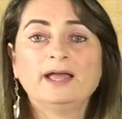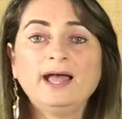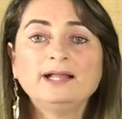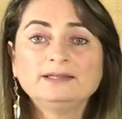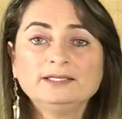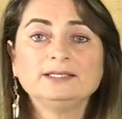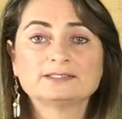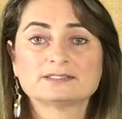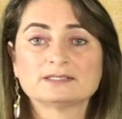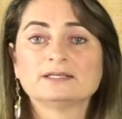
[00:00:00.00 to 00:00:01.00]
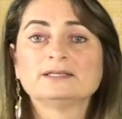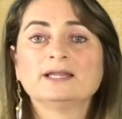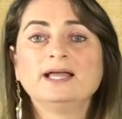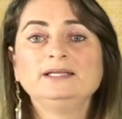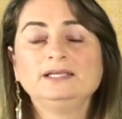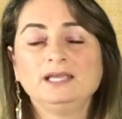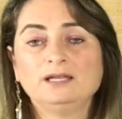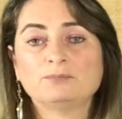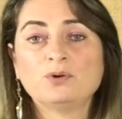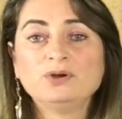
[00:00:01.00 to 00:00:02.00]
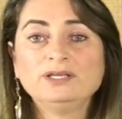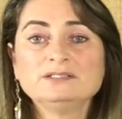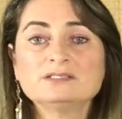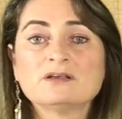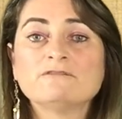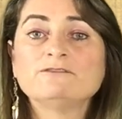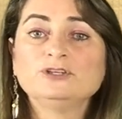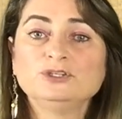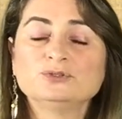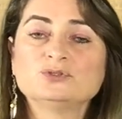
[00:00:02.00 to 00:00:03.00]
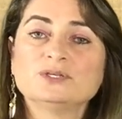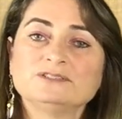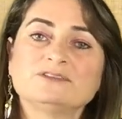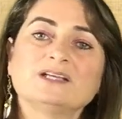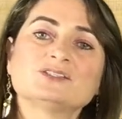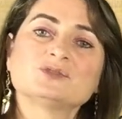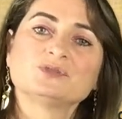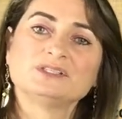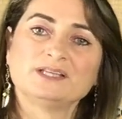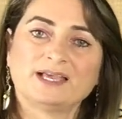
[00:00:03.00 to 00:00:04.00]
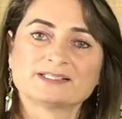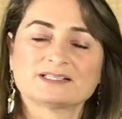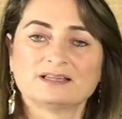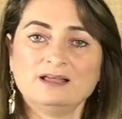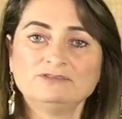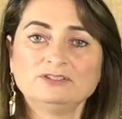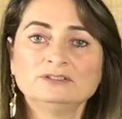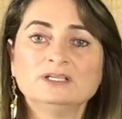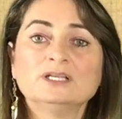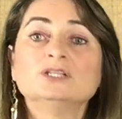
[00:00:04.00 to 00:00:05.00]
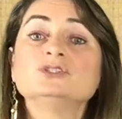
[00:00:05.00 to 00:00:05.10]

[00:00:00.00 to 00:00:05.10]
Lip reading: at least 98 points for you to advance to the next level